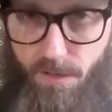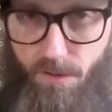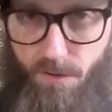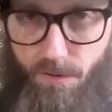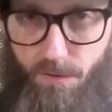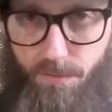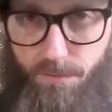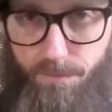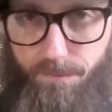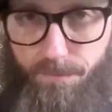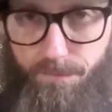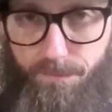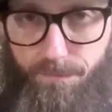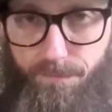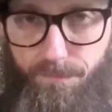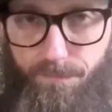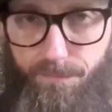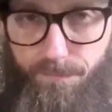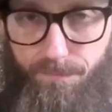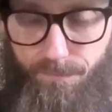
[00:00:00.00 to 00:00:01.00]
here
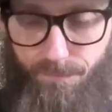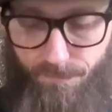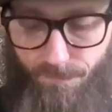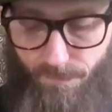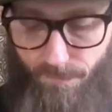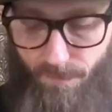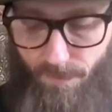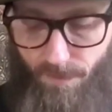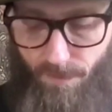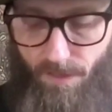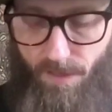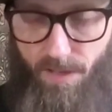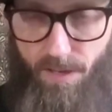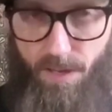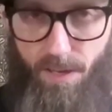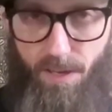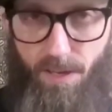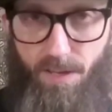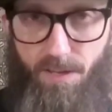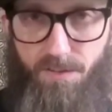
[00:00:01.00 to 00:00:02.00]

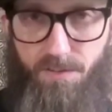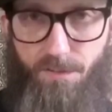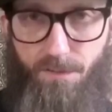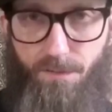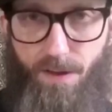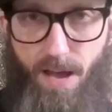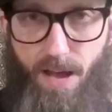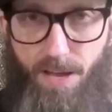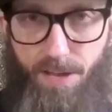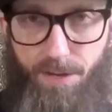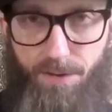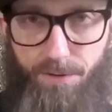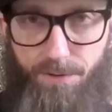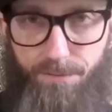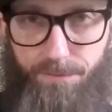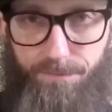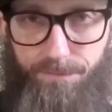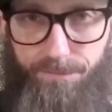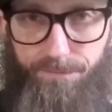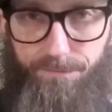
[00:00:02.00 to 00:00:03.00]
is a
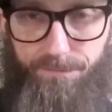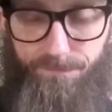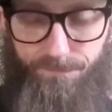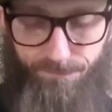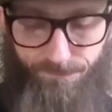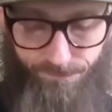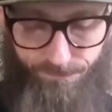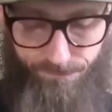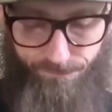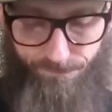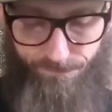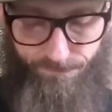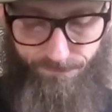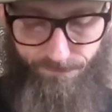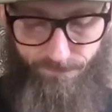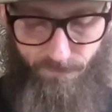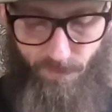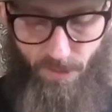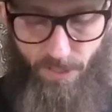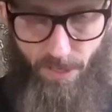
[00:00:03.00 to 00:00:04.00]
fire.
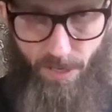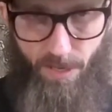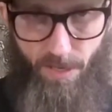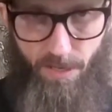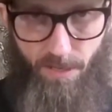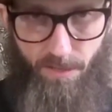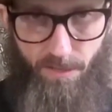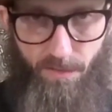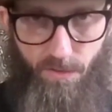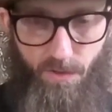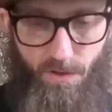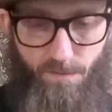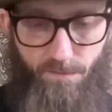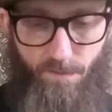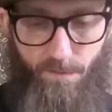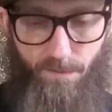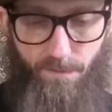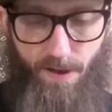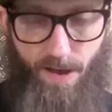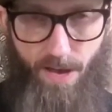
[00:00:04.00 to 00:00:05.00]
Okay? You
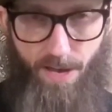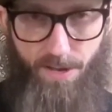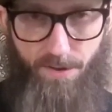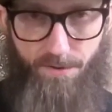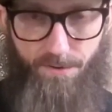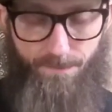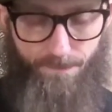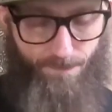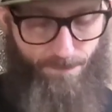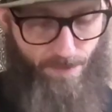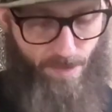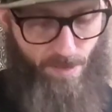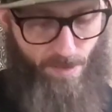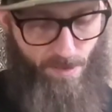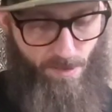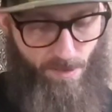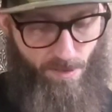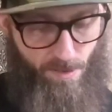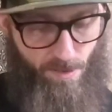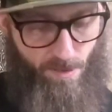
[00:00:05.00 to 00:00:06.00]
have a fire.
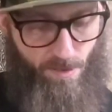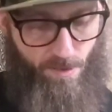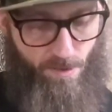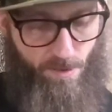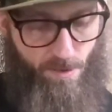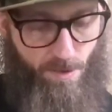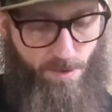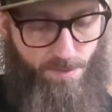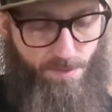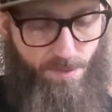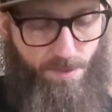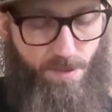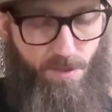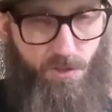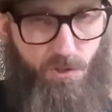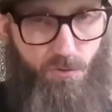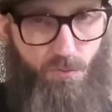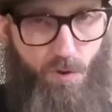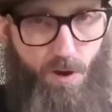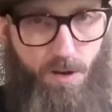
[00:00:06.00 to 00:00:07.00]
And
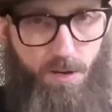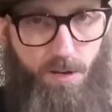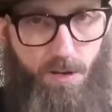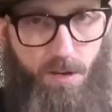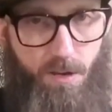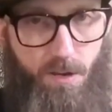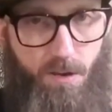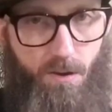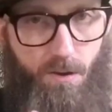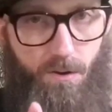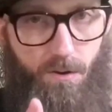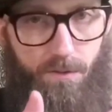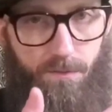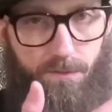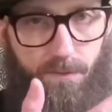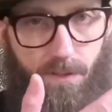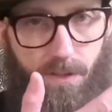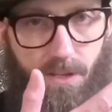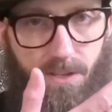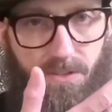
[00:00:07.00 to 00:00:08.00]
this right
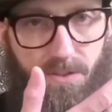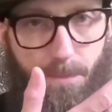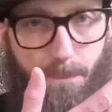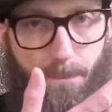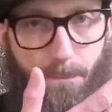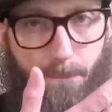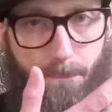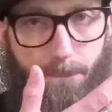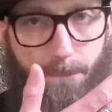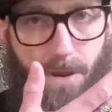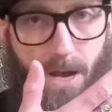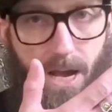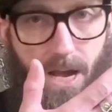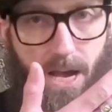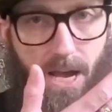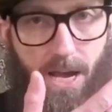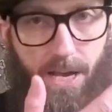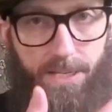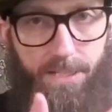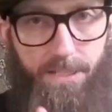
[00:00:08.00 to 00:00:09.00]
here is a
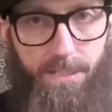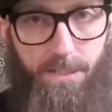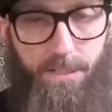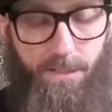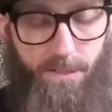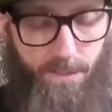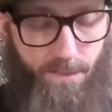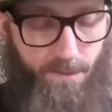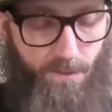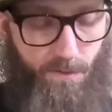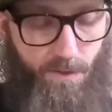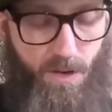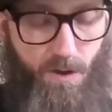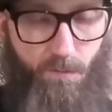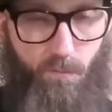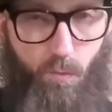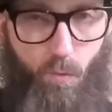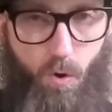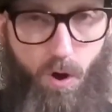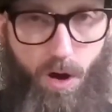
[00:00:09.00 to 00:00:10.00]
pot
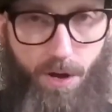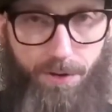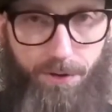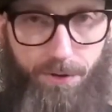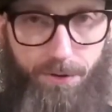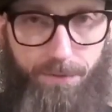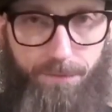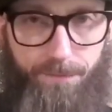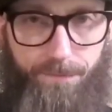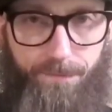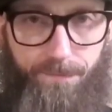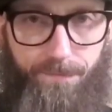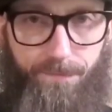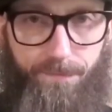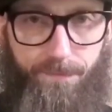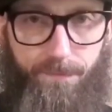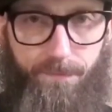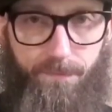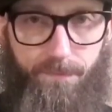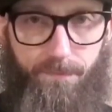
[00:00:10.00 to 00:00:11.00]
of water.
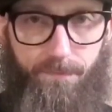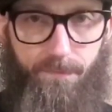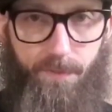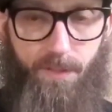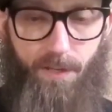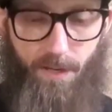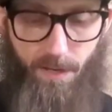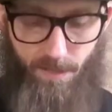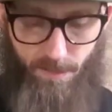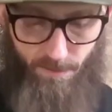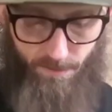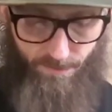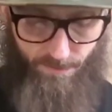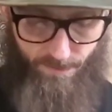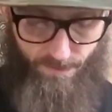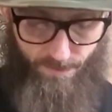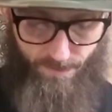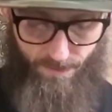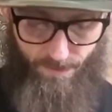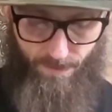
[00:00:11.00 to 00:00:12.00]
Okay?
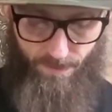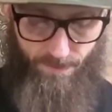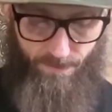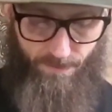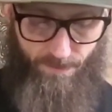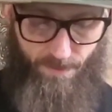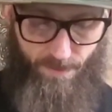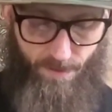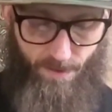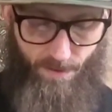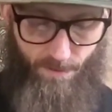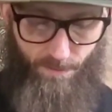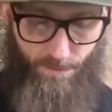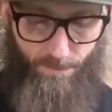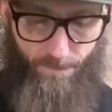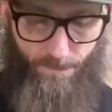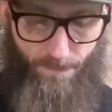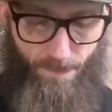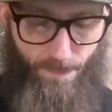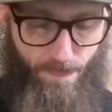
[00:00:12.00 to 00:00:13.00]

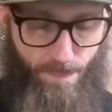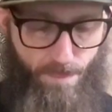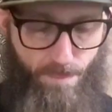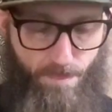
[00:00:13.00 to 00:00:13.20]
Now,